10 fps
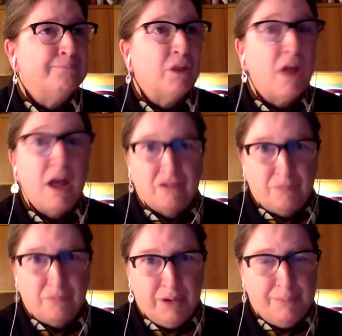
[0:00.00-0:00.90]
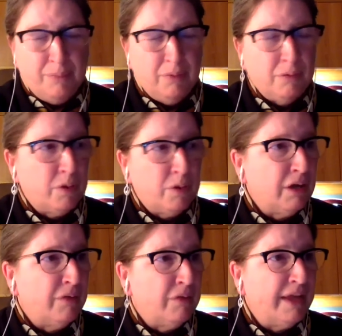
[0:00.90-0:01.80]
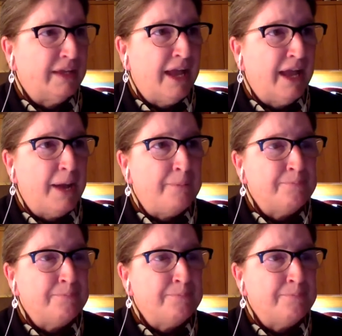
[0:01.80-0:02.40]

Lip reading: Lots of people are working on that gap.